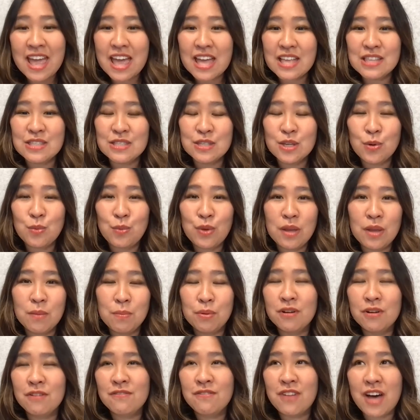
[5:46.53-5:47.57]
And so we
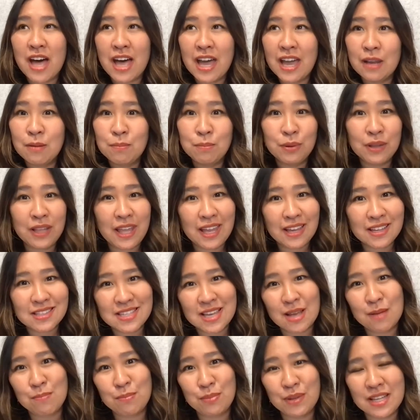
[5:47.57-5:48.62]
provide blank
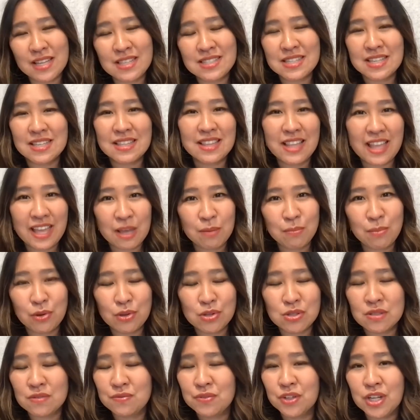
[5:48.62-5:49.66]
templates and
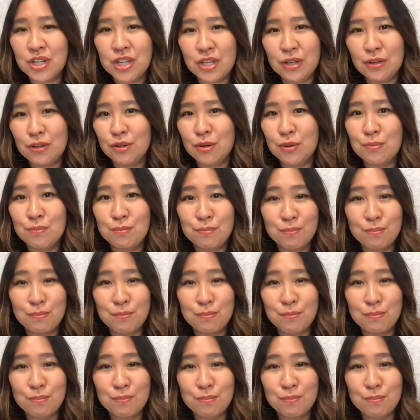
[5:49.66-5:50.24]
labels for you to